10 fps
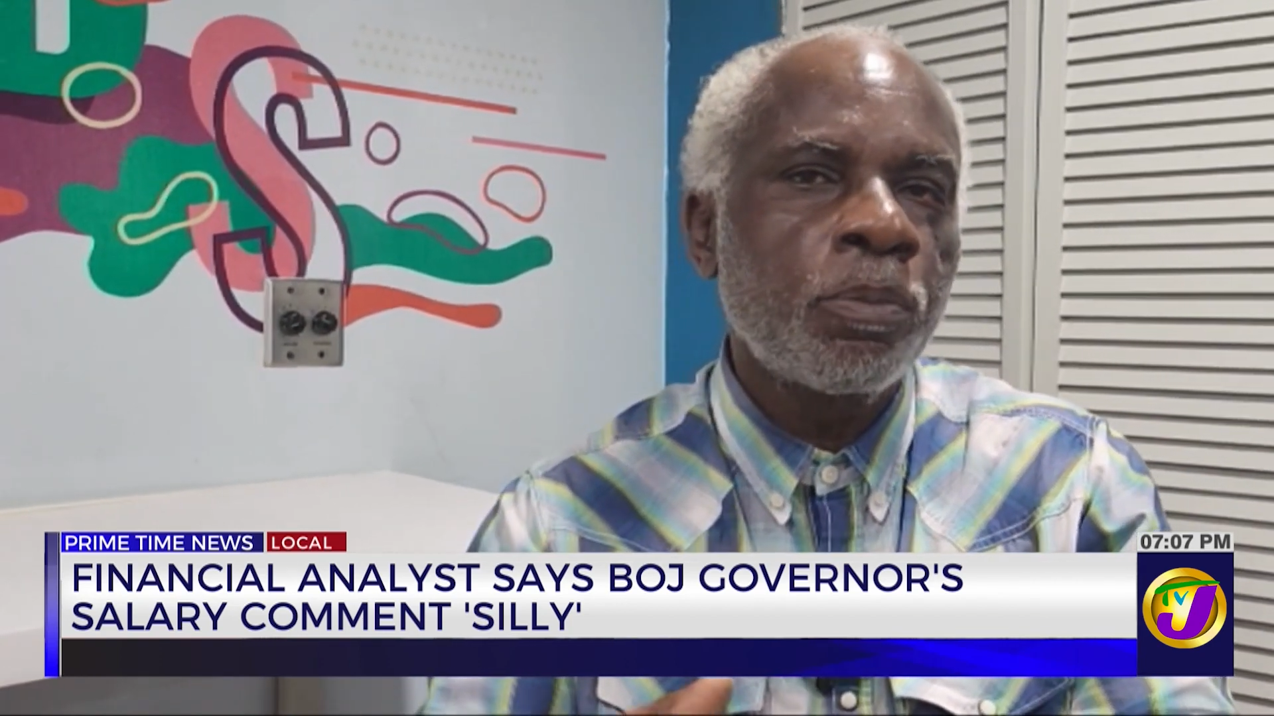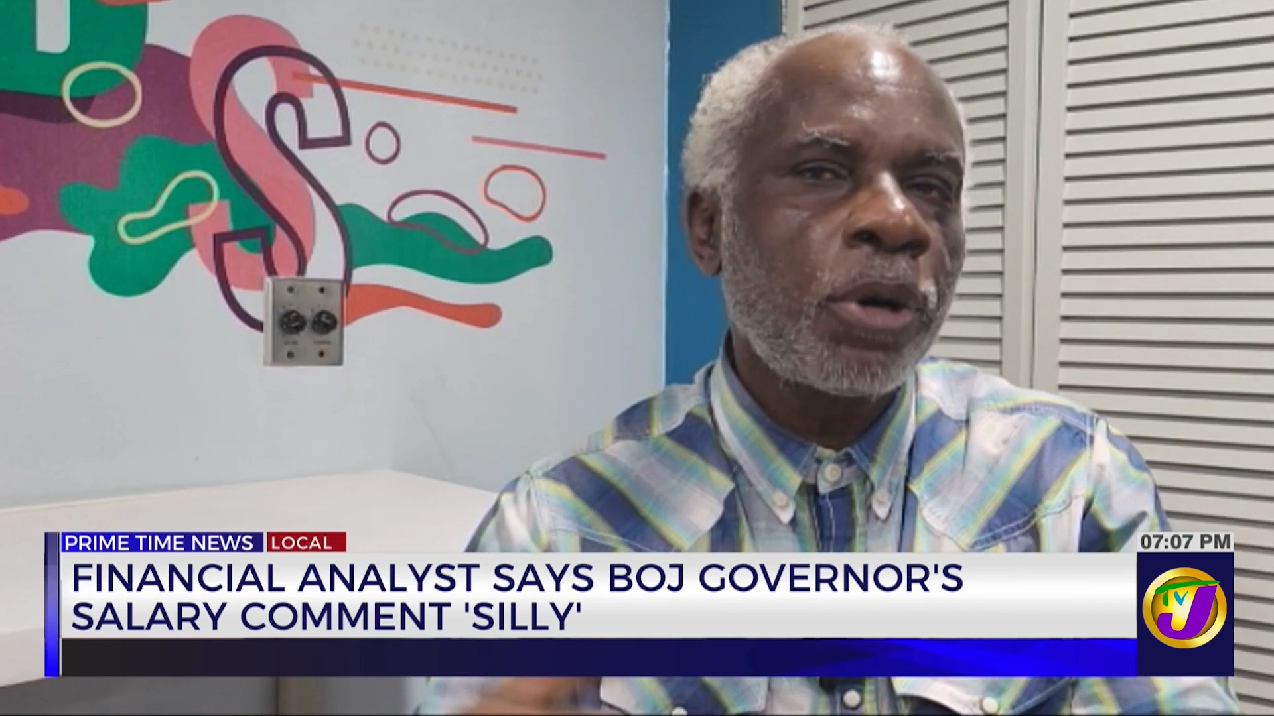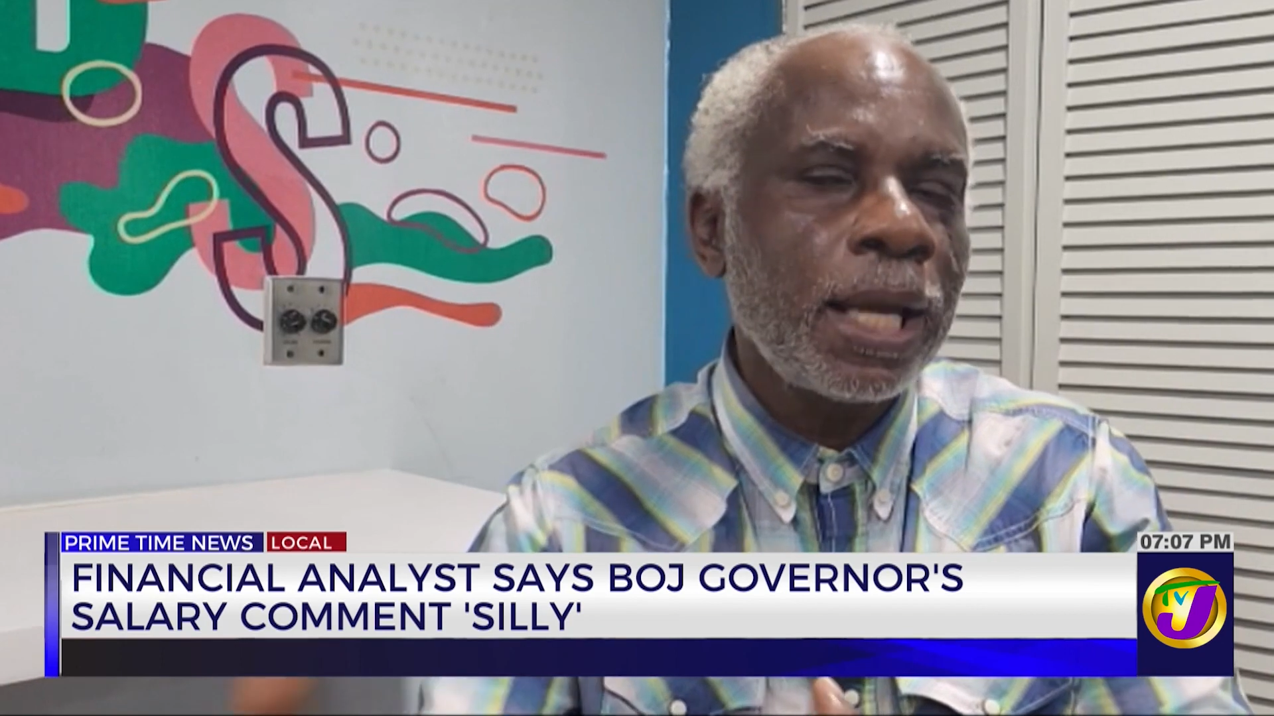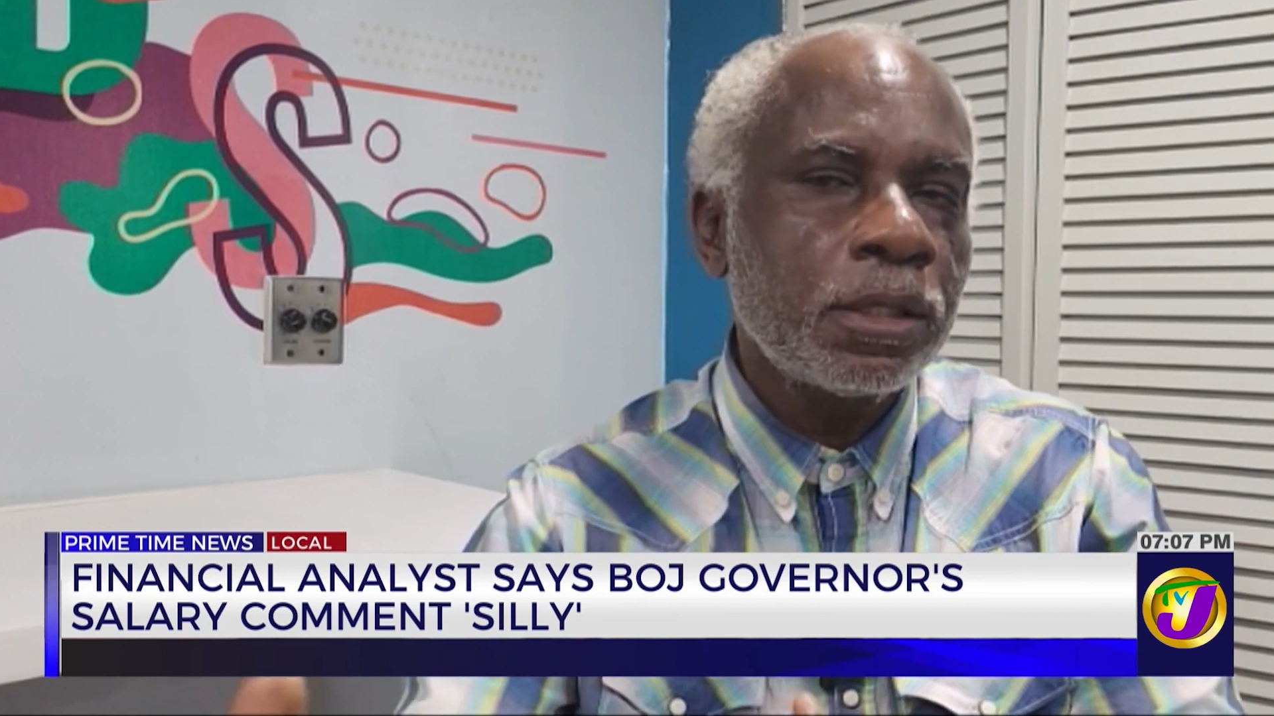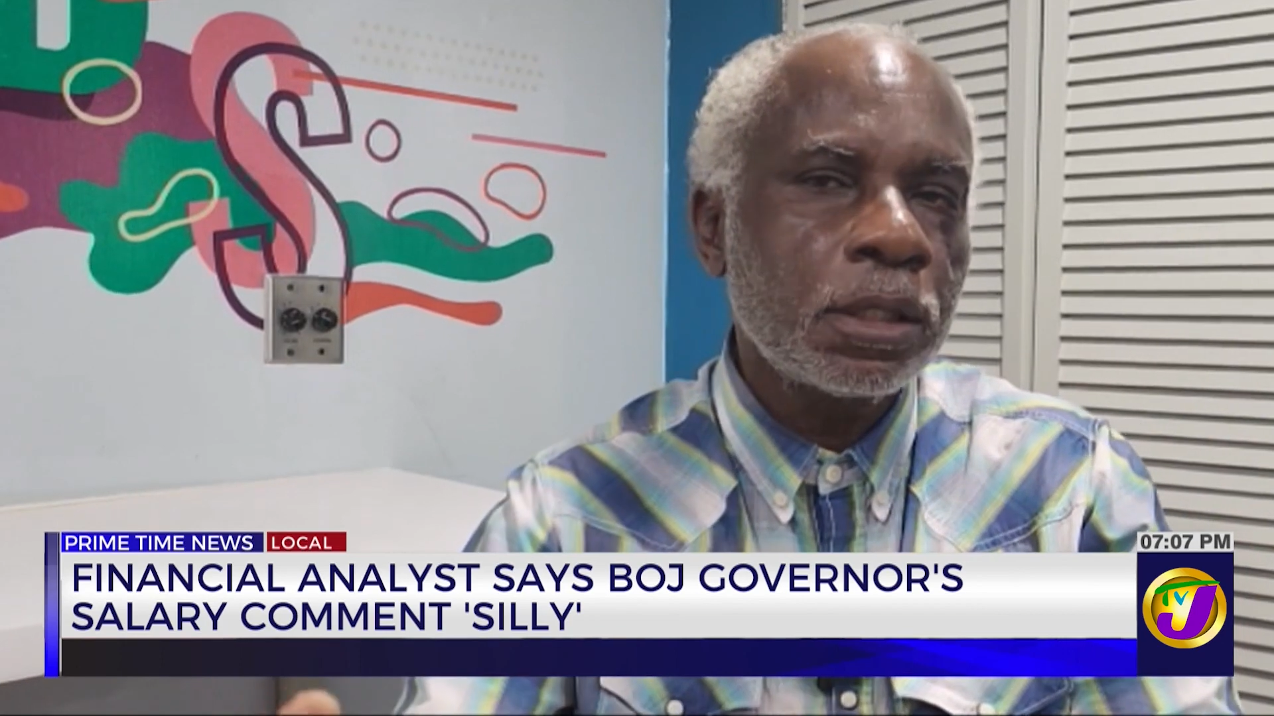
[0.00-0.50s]

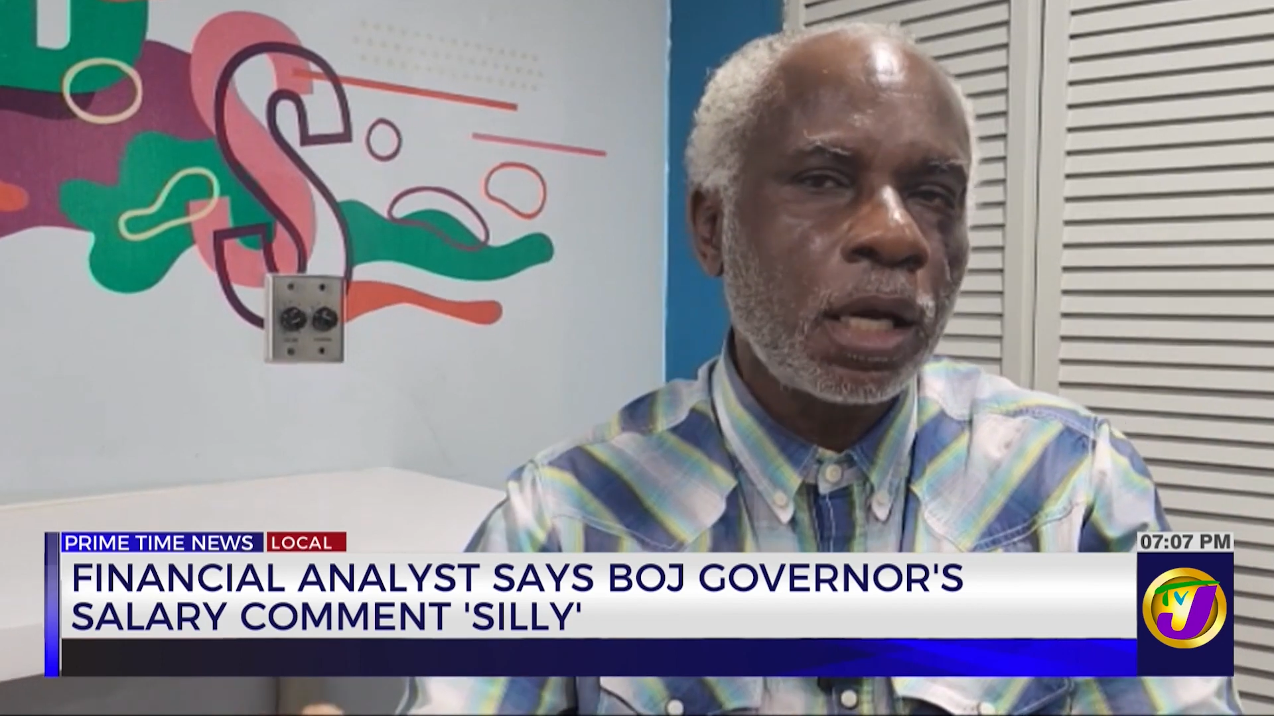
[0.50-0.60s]
prices